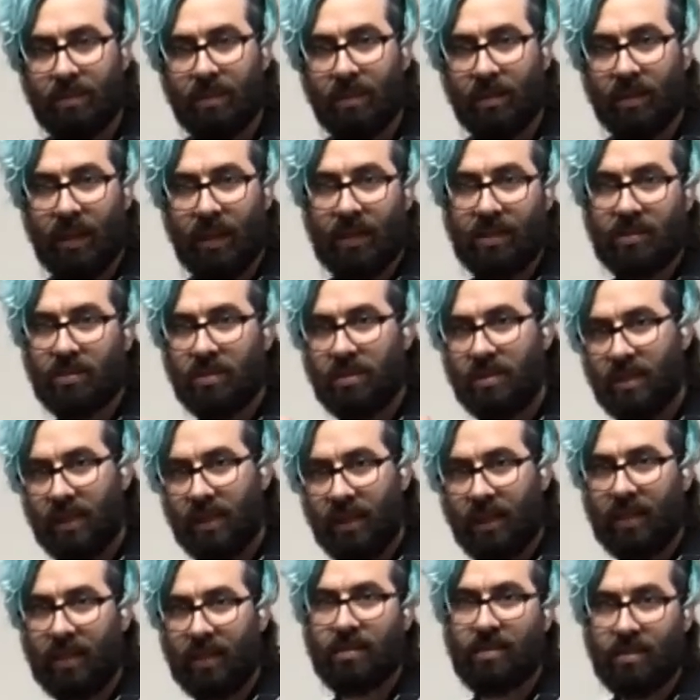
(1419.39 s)
They'll actually
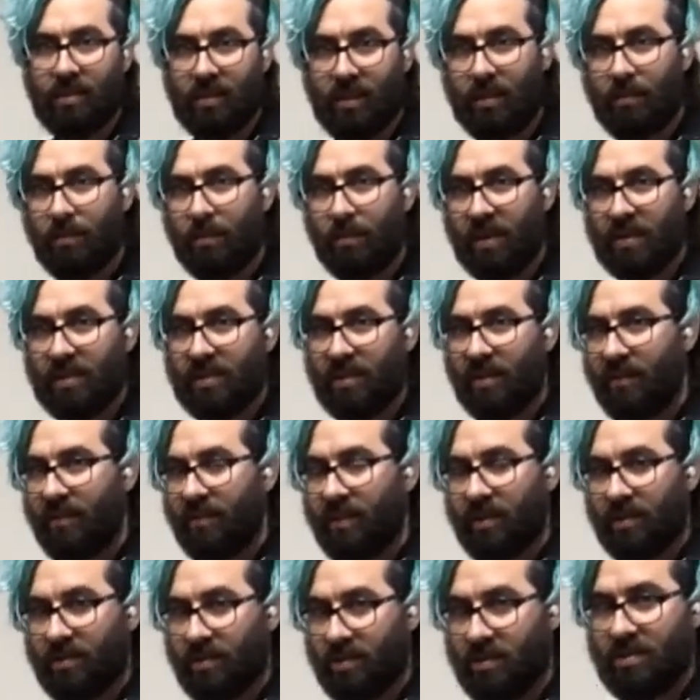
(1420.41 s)
dig into the
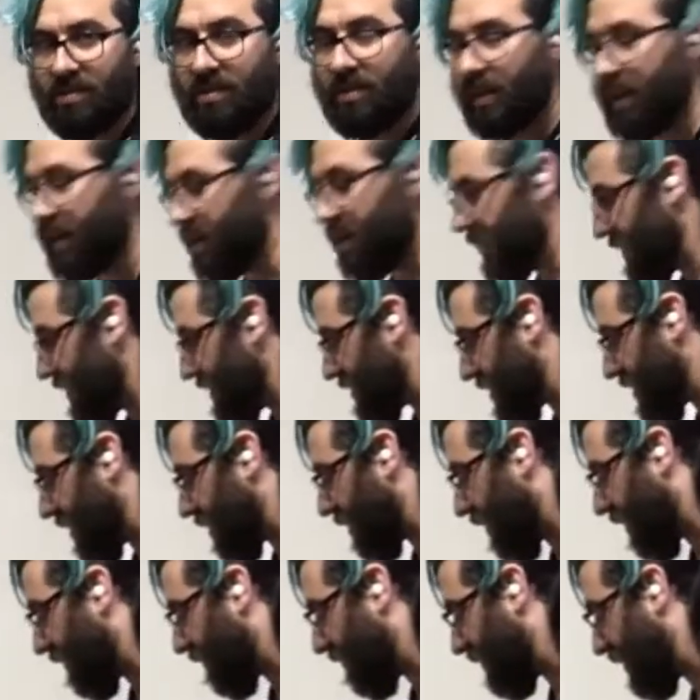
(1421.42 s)
abrasive and you'll just
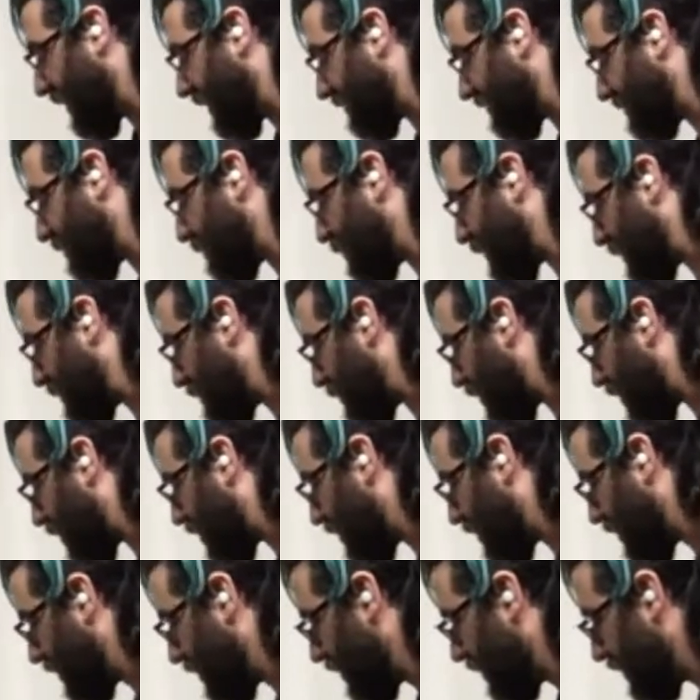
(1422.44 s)
tear it off and have to buy
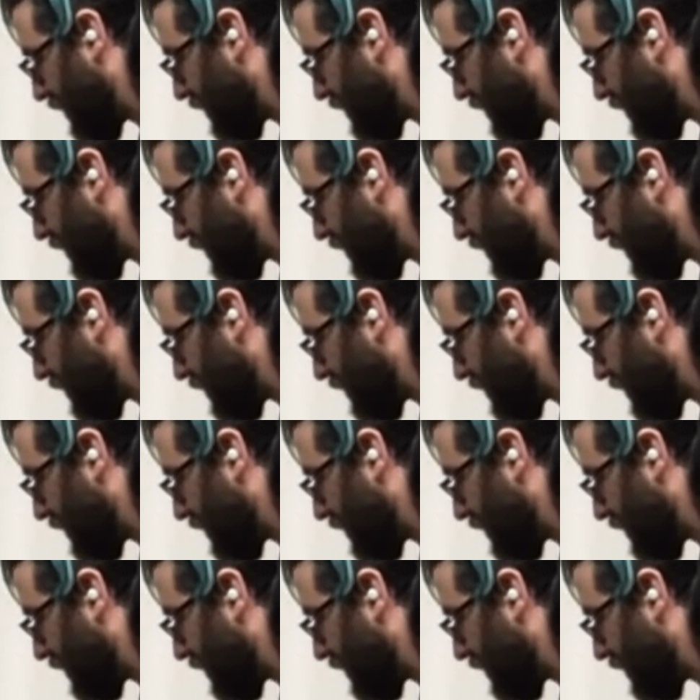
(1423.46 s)
more.